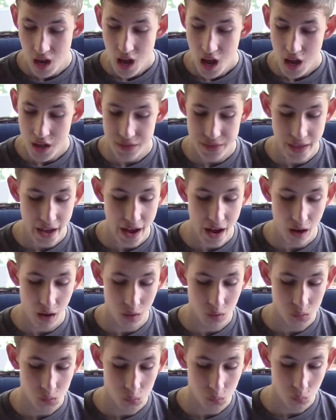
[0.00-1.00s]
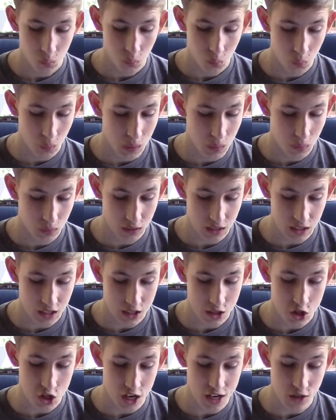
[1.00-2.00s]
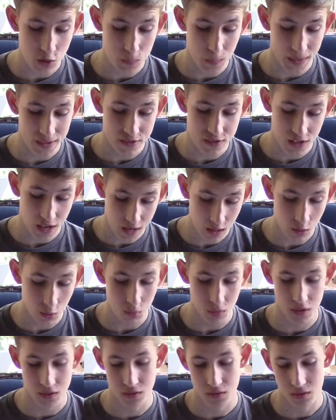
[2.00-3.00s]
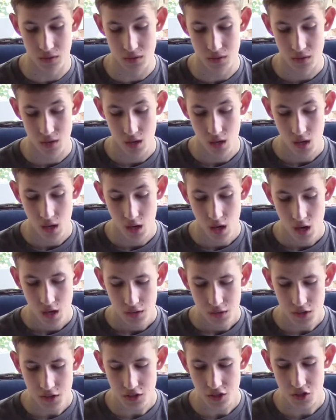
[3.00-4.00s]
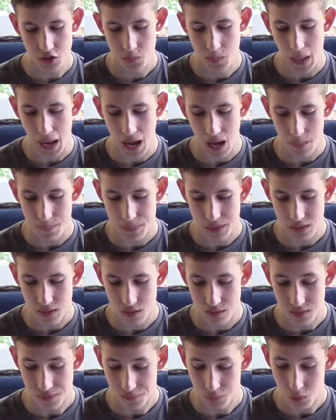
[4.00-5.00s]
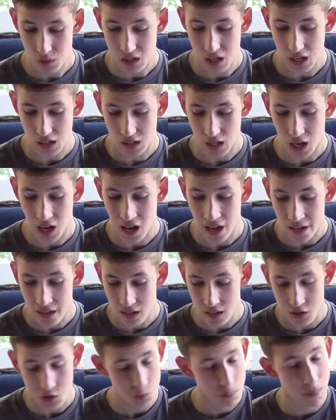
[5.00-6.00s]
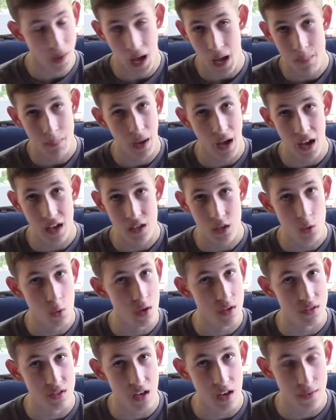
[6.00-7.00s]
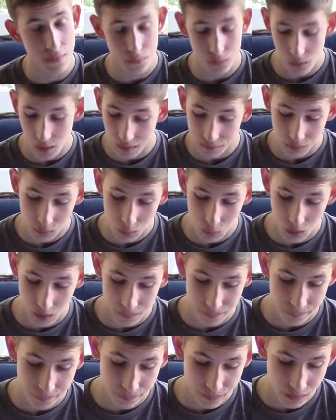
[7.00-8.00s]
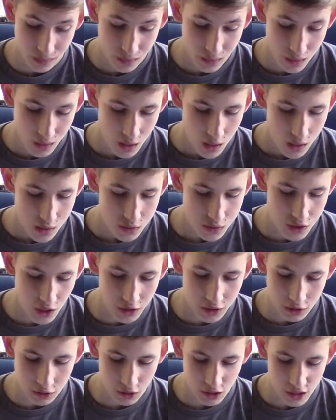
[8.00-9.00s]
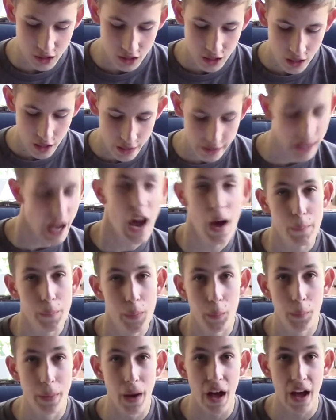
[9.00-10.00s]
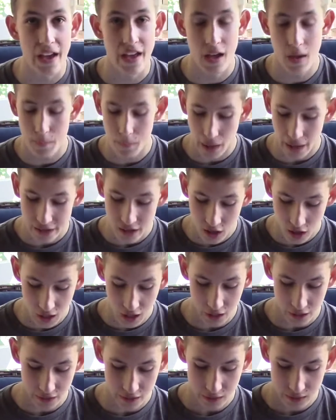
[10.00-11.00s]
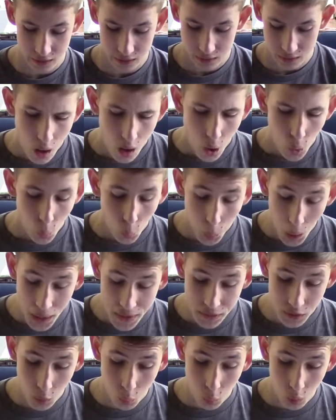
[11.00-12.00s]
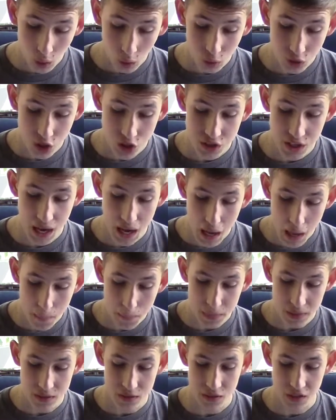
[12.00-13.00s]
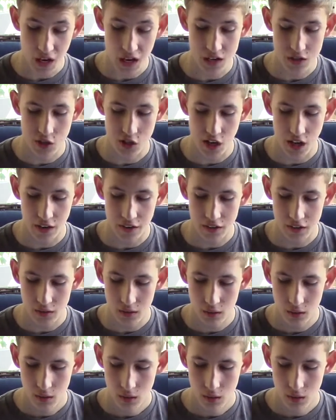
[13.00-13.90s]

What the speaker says: And now, we were getting chased by terrorists. This is bad because if we get caught, it's bye-bye USA for everyone. Suddenly, an apple pie hit my car. What in the world just happened? I shouted.